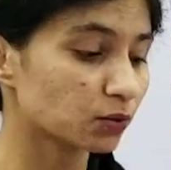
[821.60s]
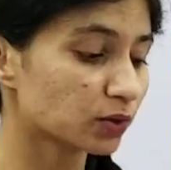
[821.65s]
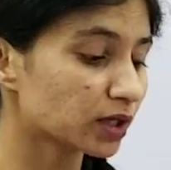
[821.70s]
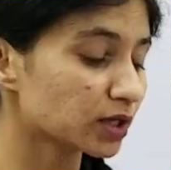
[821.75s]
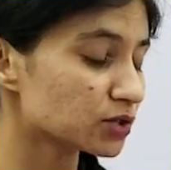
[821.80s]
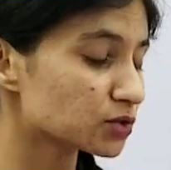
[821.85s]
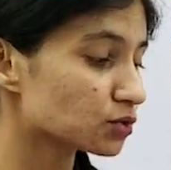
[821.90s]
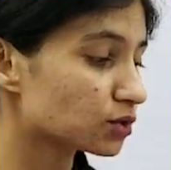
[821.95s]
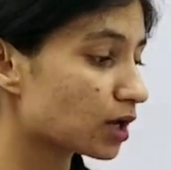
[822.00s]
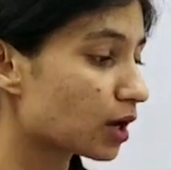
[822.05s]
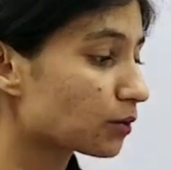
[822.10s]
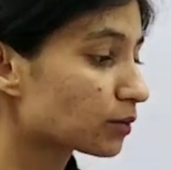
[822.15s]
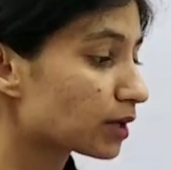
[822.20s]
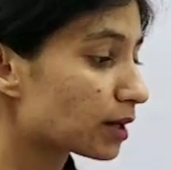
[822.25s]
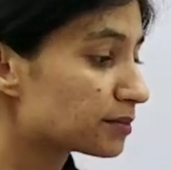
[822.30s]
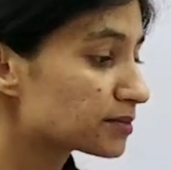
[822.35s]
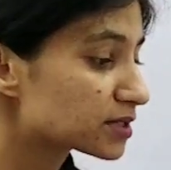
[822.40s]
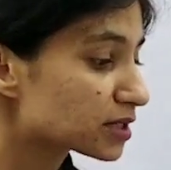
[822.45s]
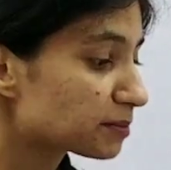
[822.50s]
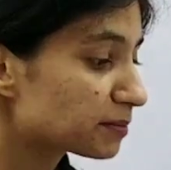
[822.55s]
Okay, so now
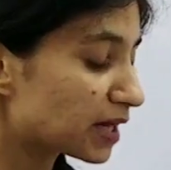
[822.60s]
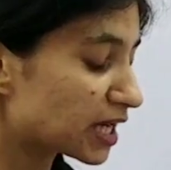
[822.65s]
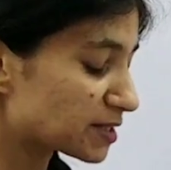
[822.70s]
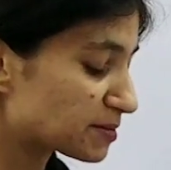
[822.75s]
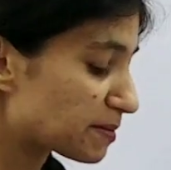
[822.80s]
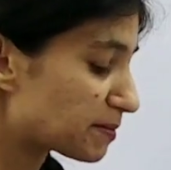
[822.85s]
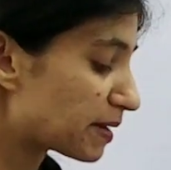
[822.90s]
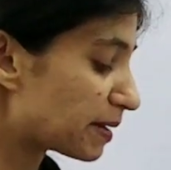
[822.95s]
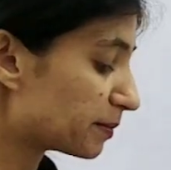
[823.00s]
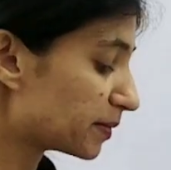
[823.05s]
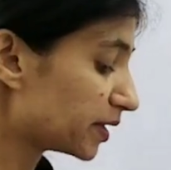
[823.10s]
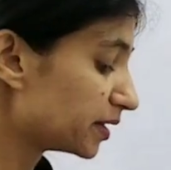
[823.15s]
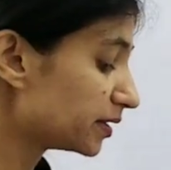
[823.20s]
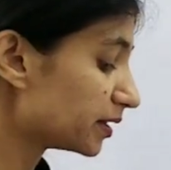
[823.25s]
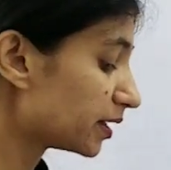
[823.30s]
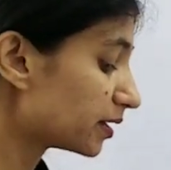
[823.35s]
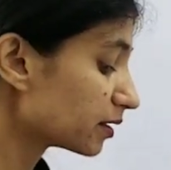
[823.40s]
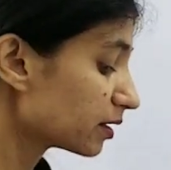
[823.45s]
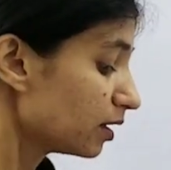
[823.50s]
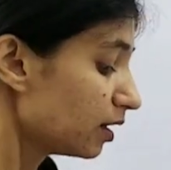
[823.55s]
comes the plasma membrane,
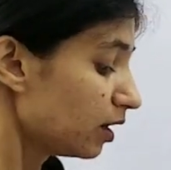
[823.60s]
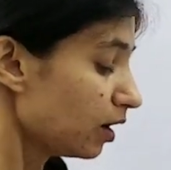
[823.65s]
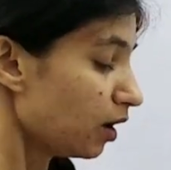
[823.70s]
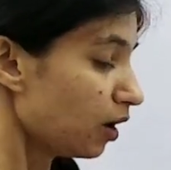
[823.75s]
that